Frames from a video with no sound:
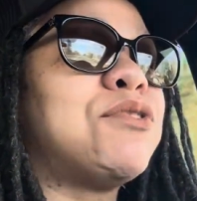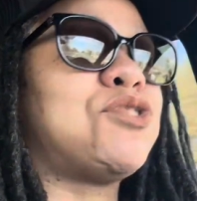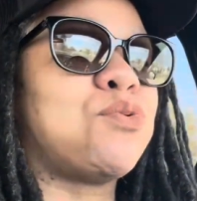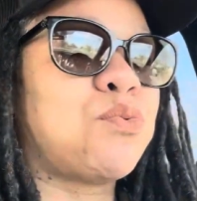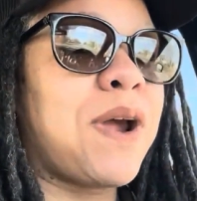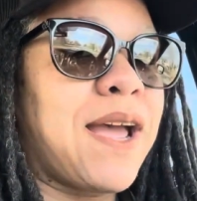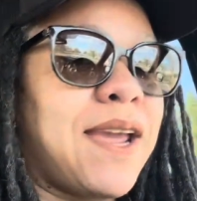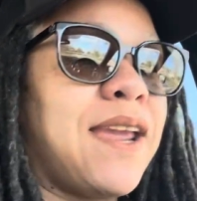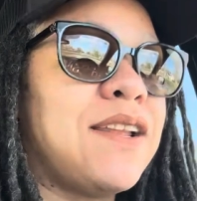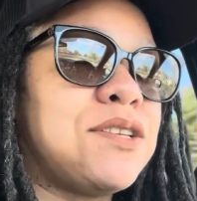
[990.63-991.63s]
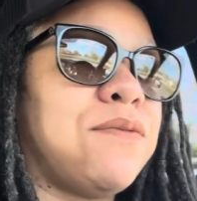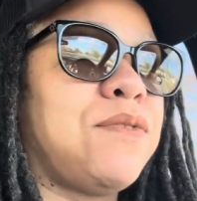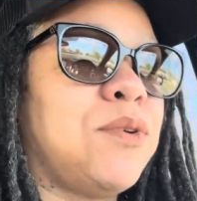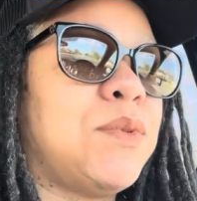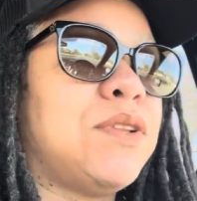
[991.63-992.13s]
try to
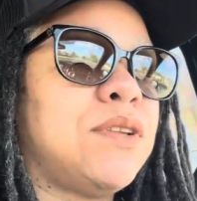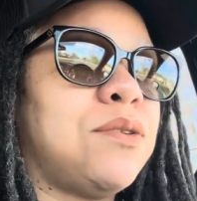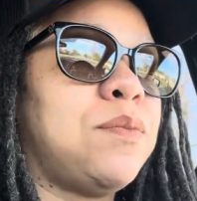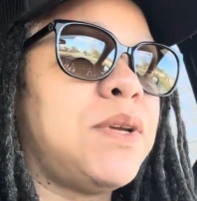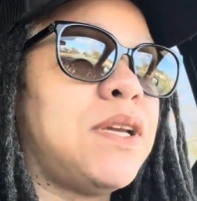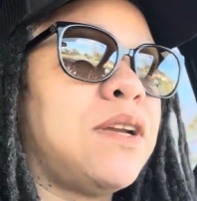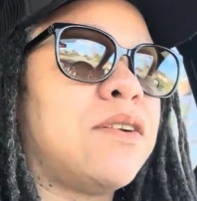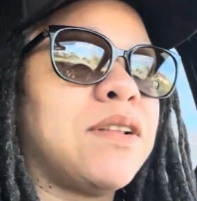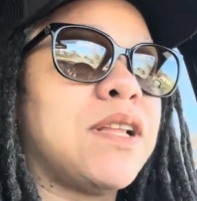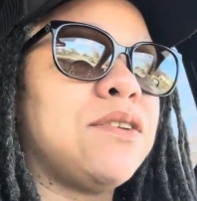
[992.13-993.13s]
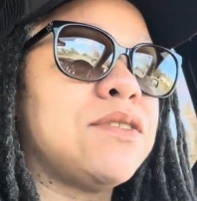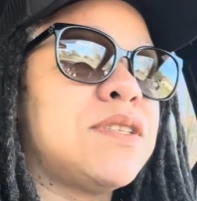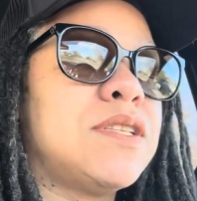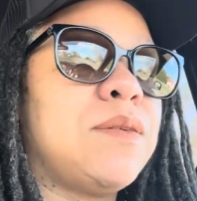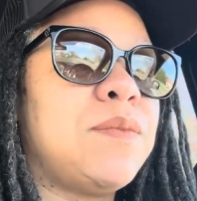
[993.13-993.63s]
film a little bit, or like little
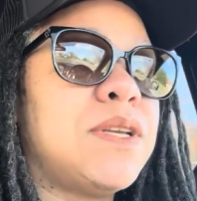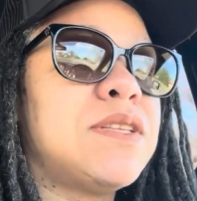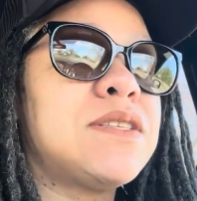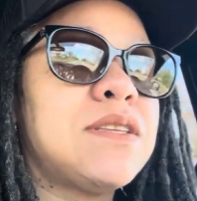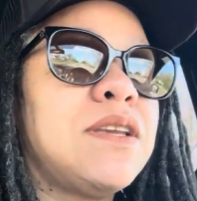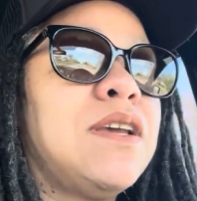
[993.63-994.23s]
snippets